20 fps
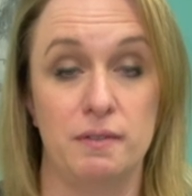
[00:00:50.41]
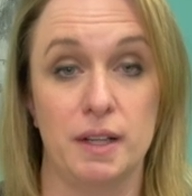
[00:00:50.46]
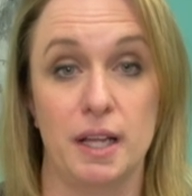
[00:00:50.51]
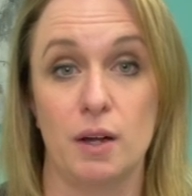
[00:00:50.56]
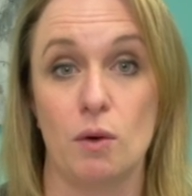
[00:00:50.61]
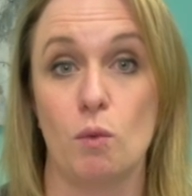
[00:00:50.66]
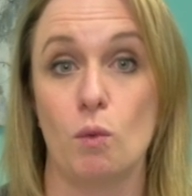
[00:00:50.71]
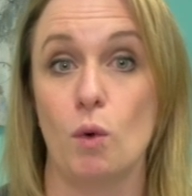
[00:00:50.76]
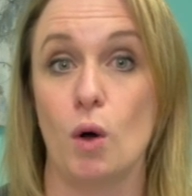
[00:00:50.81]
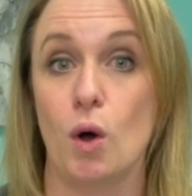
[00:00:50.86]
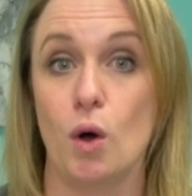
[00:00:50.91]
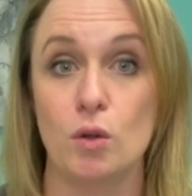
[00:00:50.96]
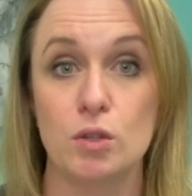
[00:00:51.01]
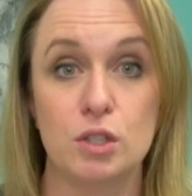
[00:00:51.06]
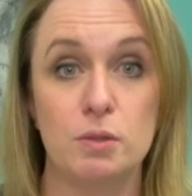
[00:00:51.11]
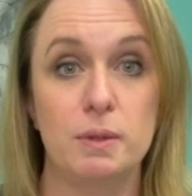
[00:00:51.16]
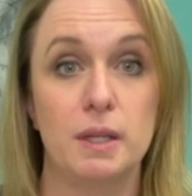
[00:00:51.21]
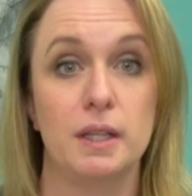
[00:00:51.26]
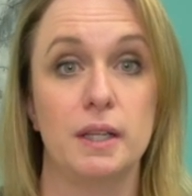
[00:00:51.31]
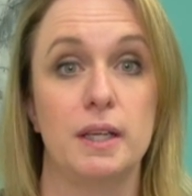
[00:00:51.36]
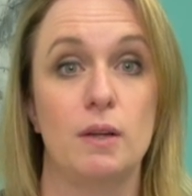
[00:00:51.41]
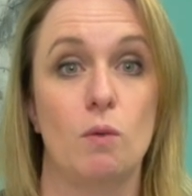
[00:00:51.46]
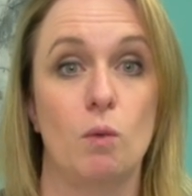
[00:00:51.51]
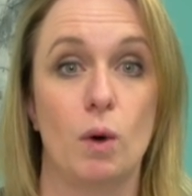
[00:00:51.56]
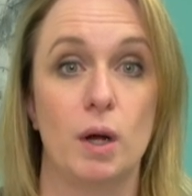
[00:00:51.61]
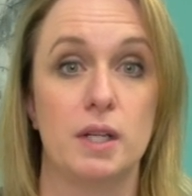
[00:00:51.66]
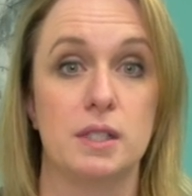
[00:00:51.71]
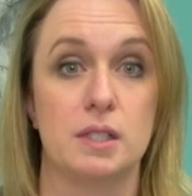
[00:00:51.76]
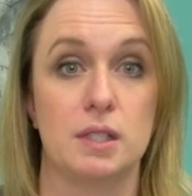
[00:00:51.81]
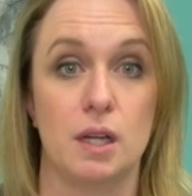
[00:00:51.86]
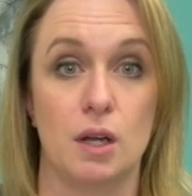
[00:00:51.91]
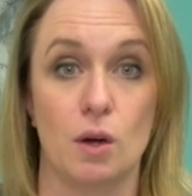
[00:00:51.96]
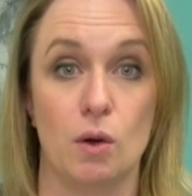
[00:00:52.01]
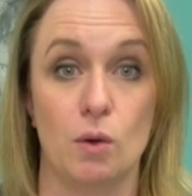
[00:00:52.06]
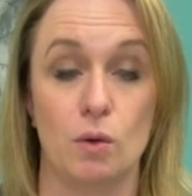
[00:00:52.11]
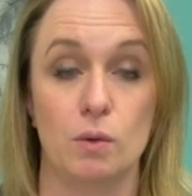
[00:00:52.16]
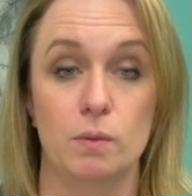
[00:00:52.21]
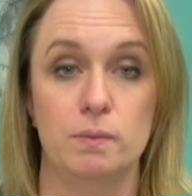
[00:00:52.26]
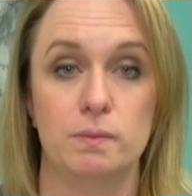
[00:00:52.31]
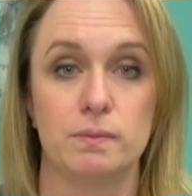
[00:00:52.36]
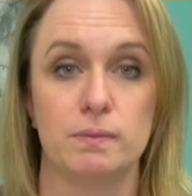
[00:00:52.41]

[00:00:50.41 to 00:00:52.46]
Like ultimately, what is the goal?